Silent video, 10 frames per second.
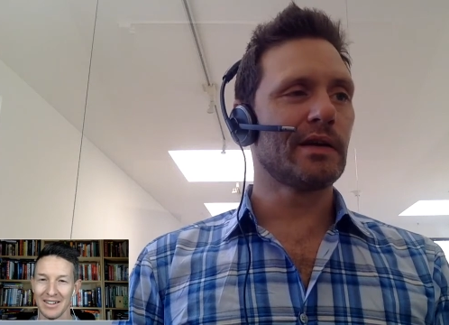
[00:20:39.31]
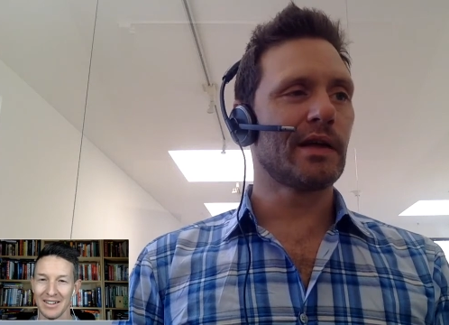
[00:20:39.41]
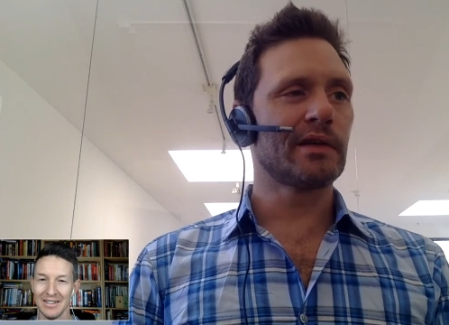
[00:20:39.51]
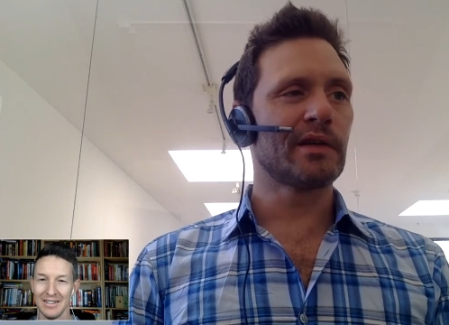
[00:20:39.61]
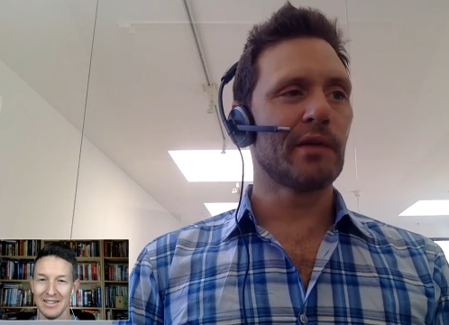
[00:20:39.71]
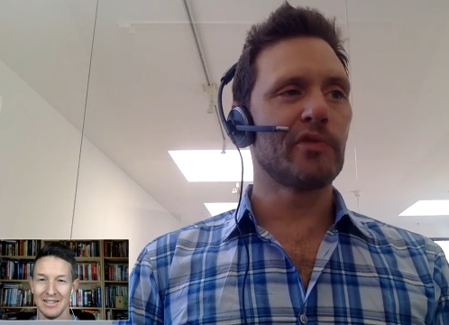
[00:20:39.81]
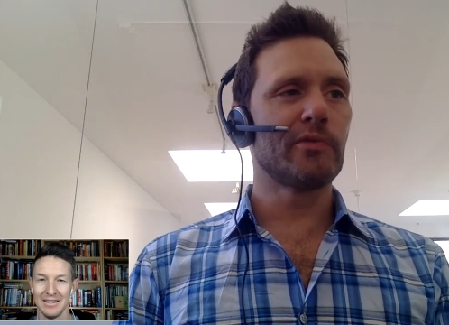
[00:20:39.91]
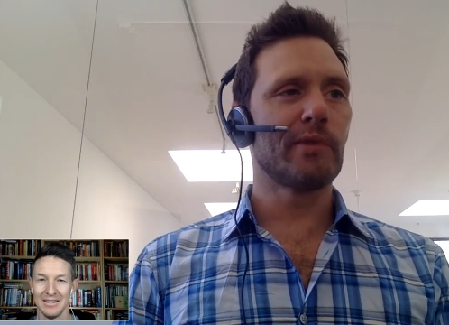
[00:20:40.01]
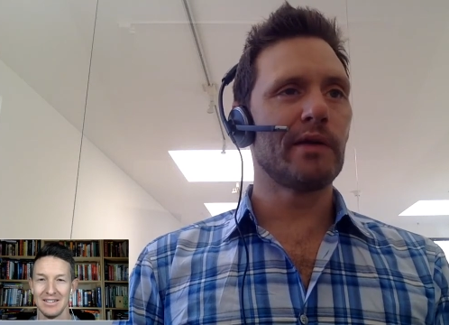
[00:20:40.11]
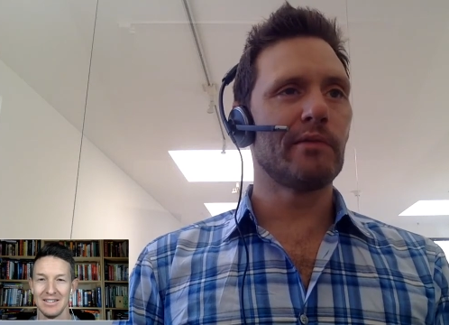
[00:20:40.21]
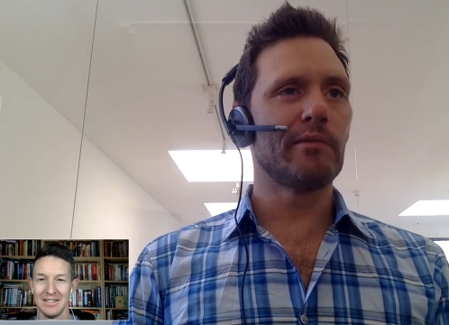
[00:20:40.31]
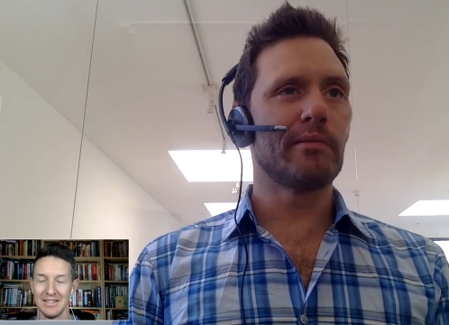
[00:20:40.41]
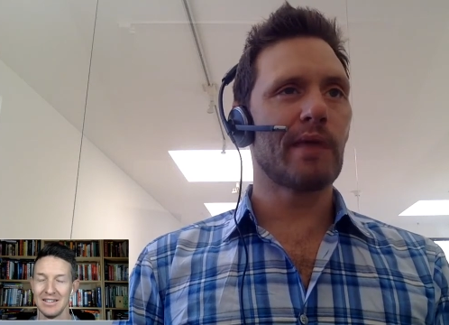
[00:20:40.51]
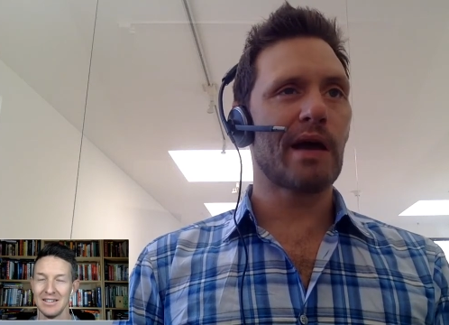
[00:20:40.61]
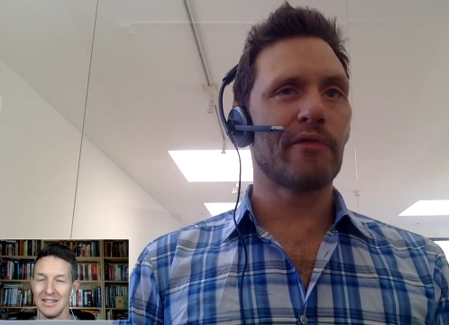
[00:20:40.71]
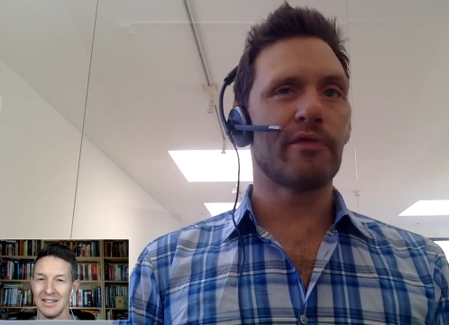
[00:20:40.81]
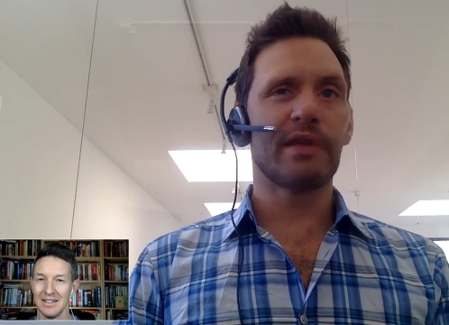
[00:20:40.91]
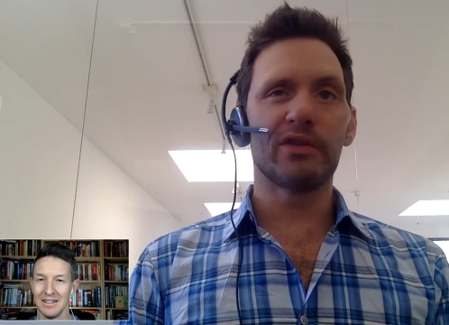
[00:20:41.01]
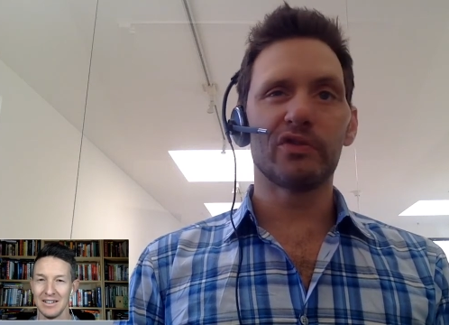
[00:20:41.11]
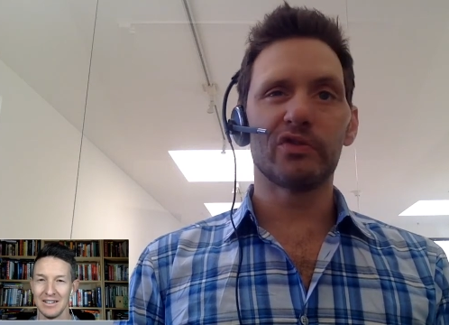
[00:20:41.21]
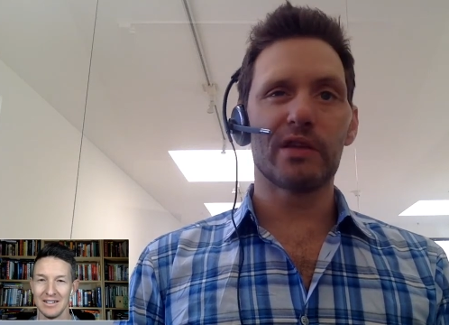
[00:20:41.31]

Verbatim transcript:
Speaker 1: lot of times you might have things